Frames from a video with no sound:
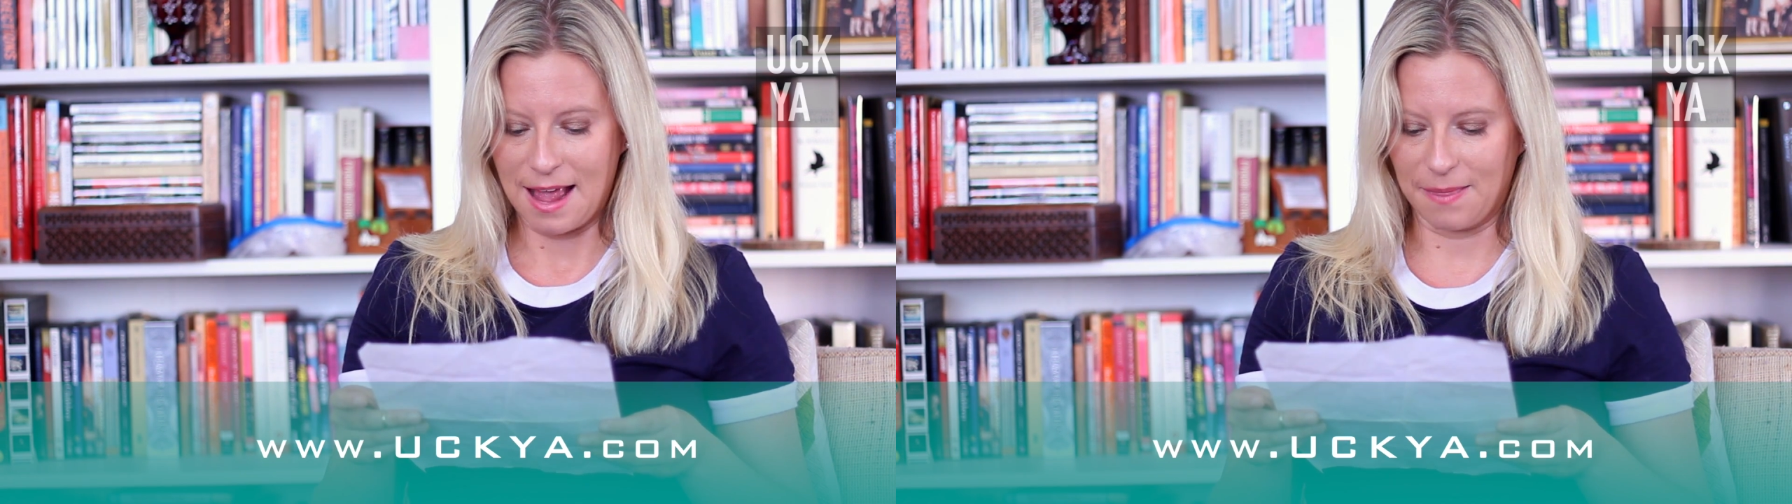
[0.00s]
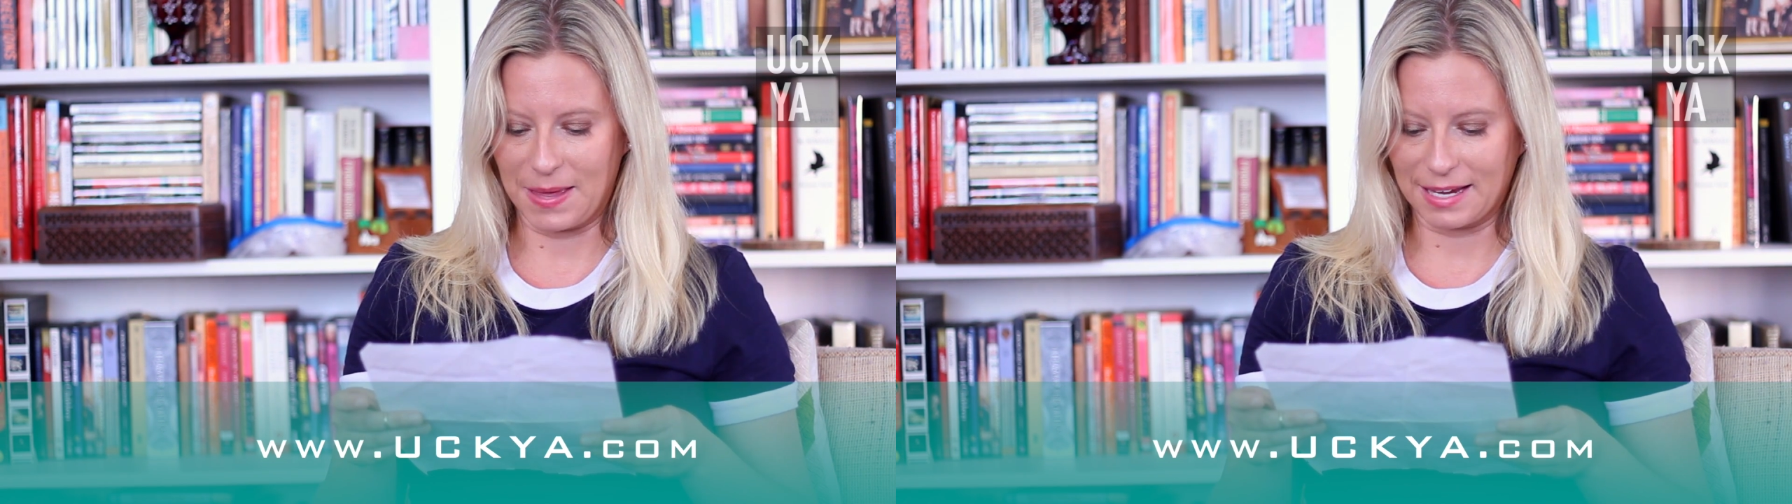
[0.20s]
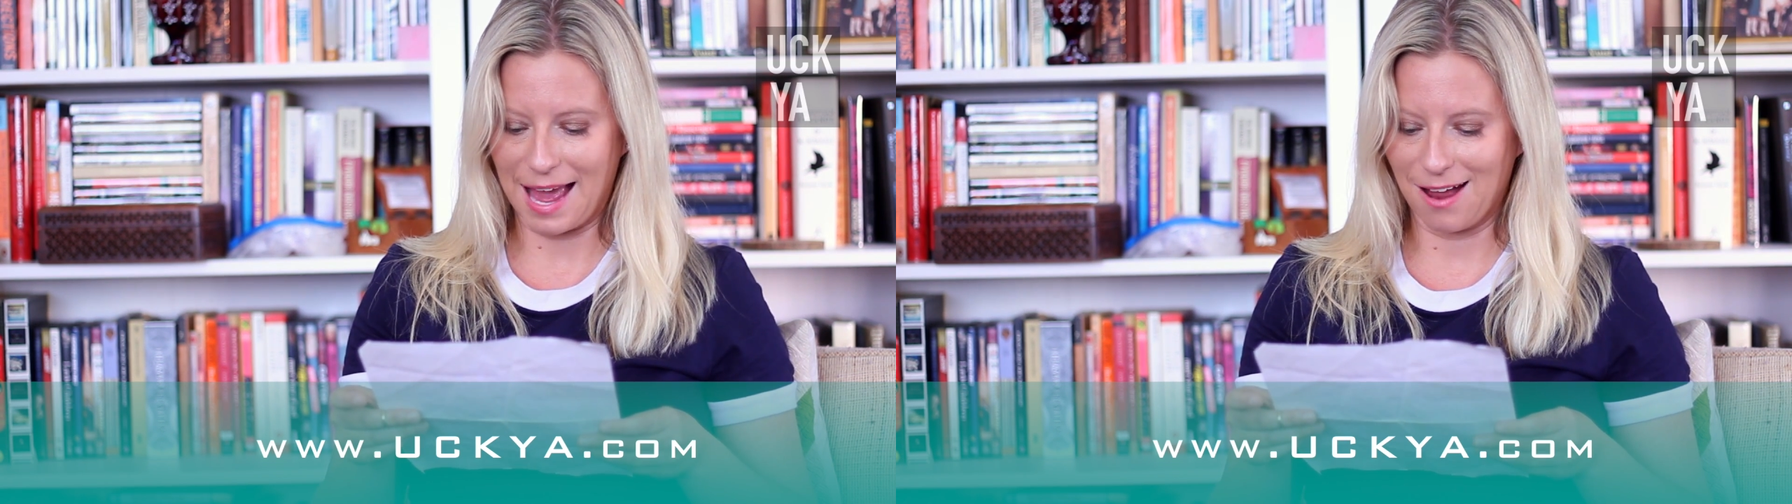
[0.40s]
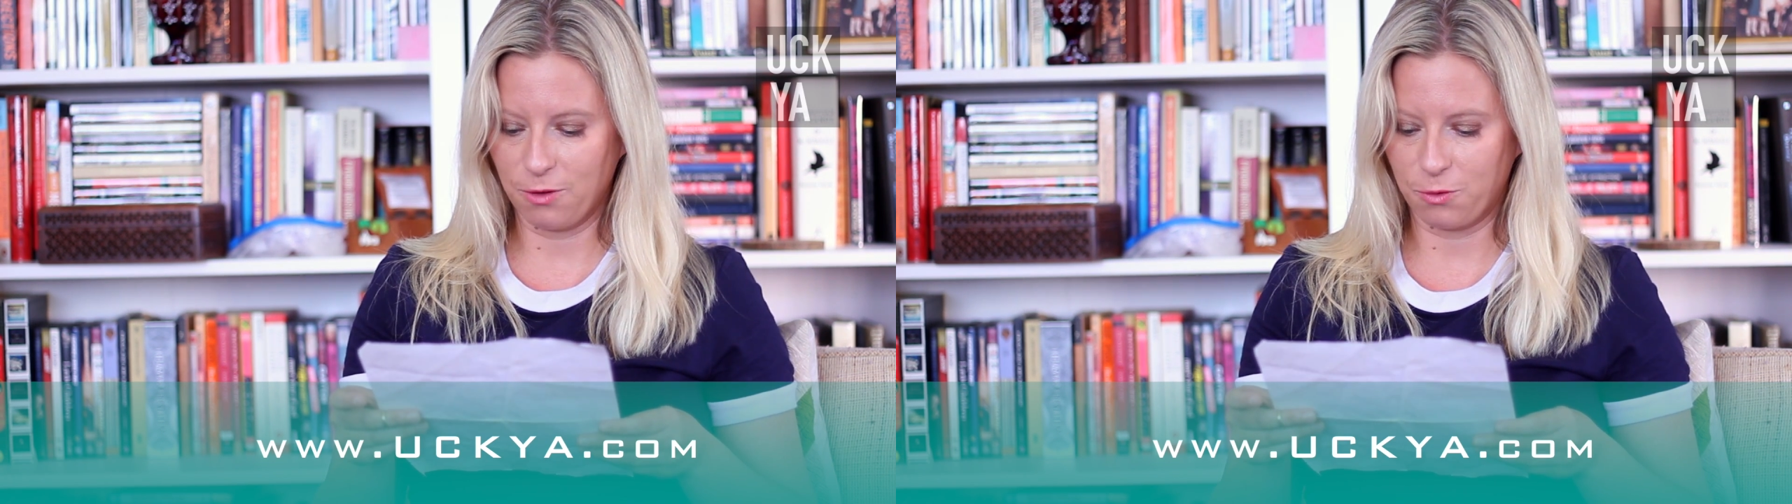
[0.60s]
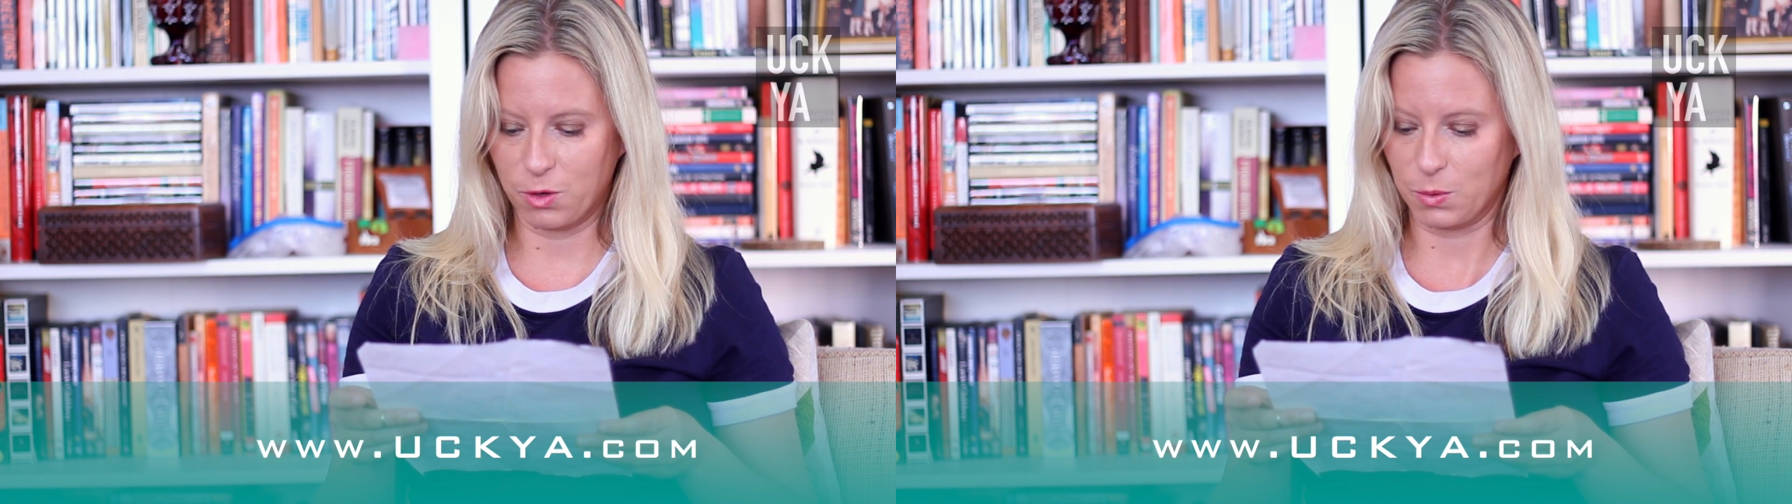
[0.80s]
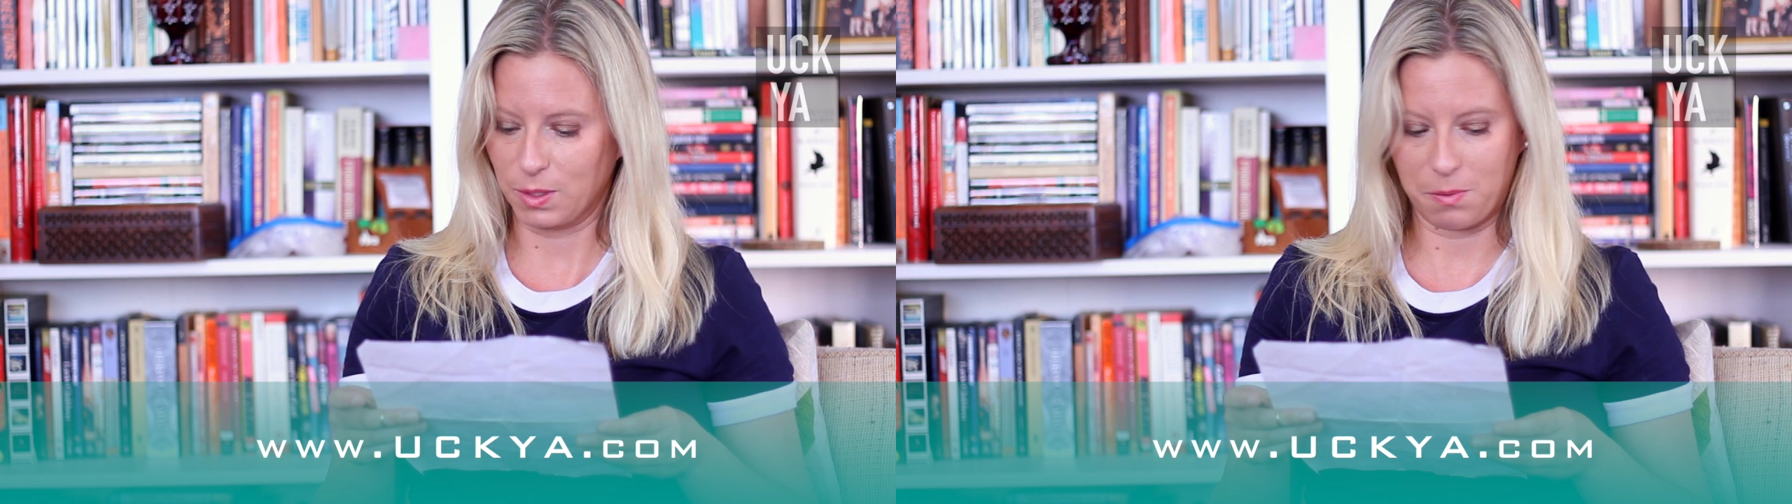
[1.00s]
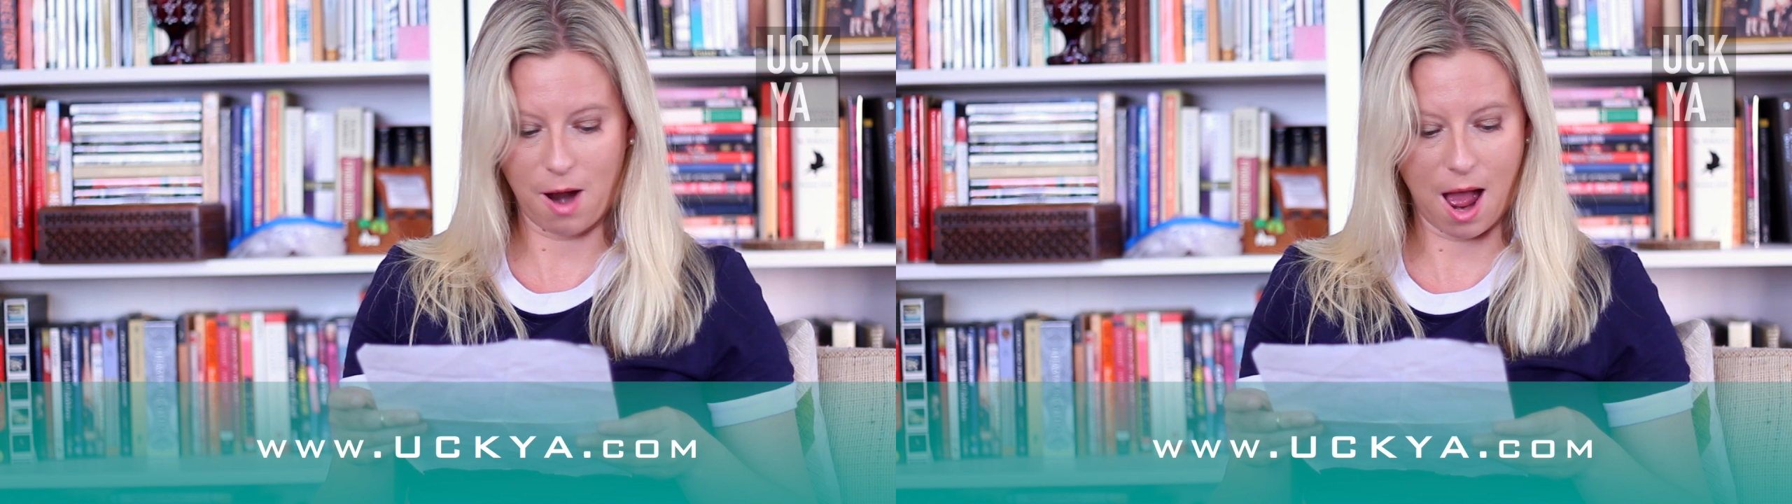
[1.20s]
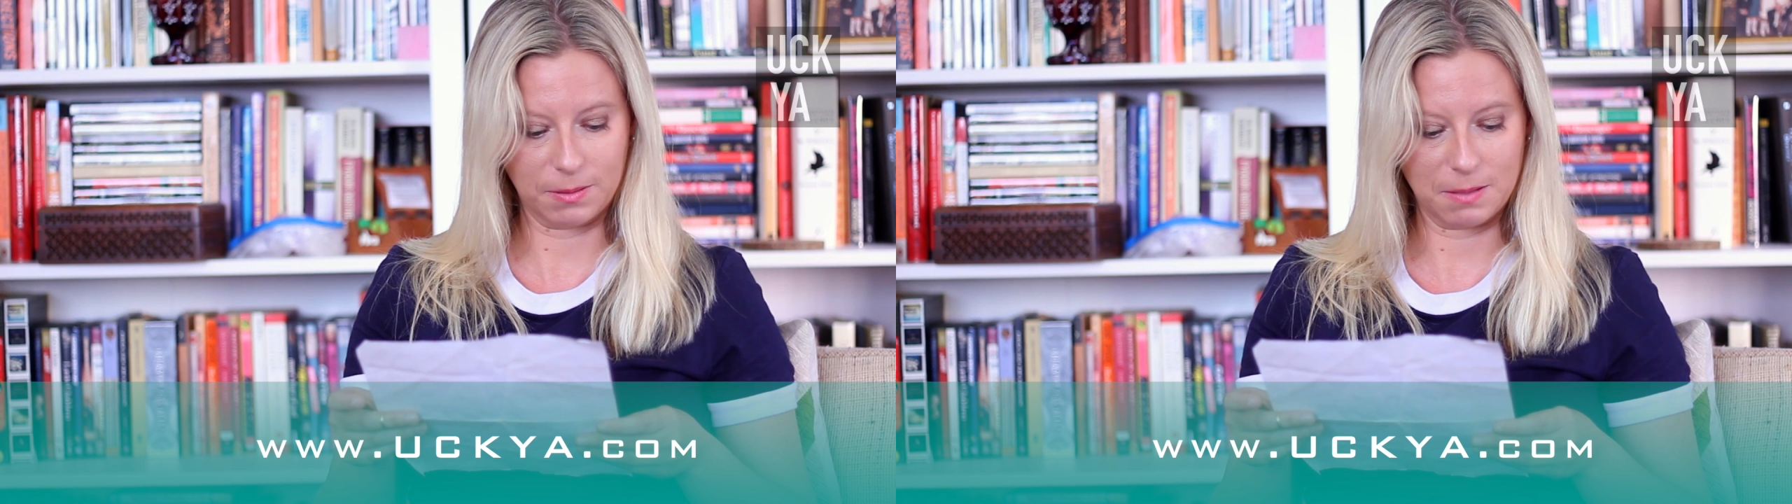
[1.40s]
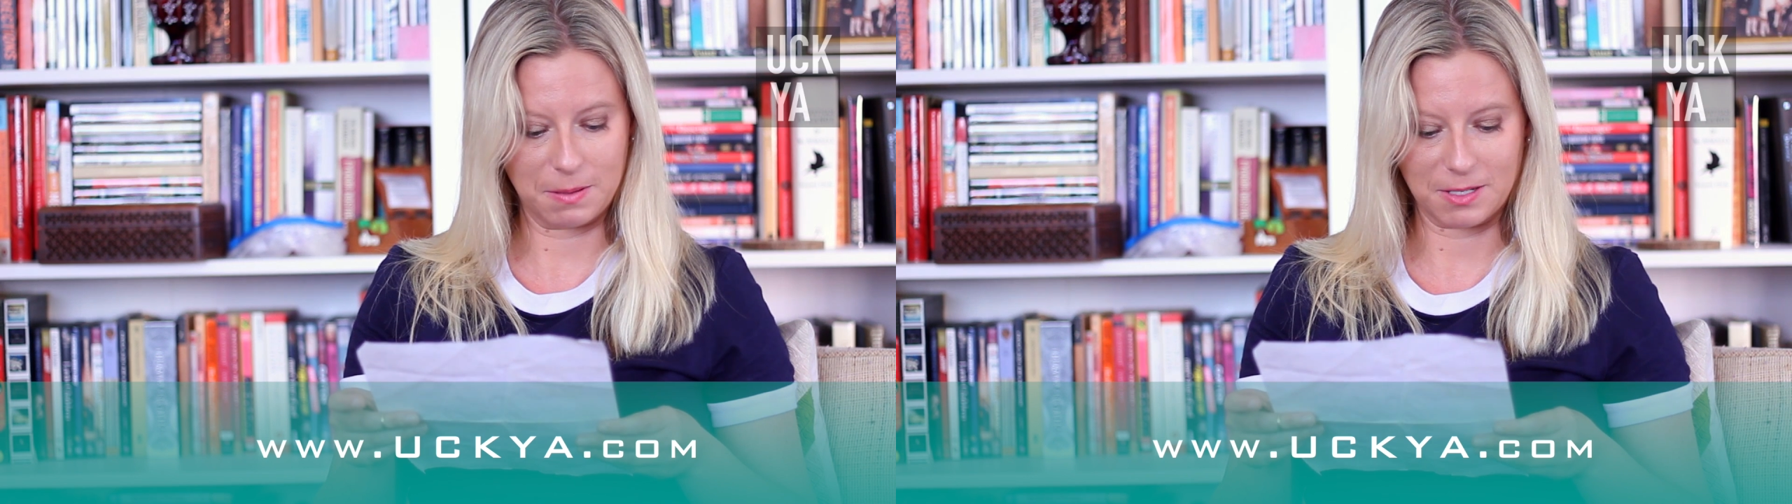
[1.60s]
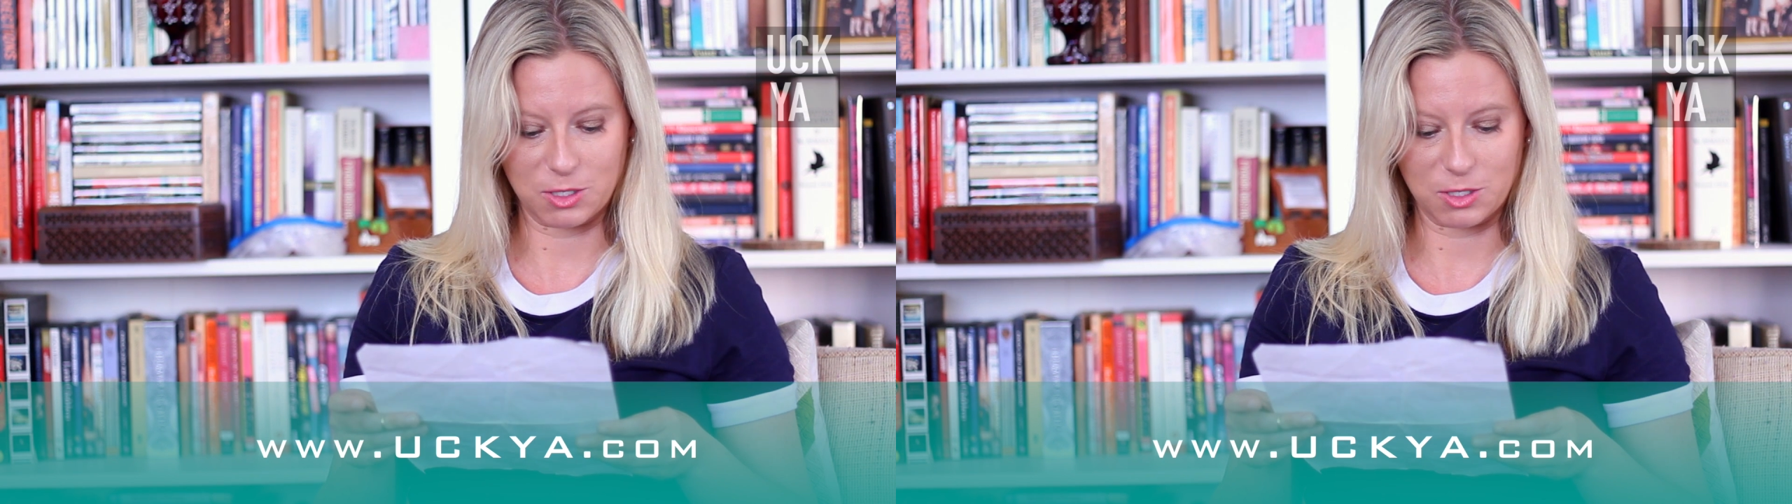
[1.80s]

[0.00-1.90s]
and that California would probably be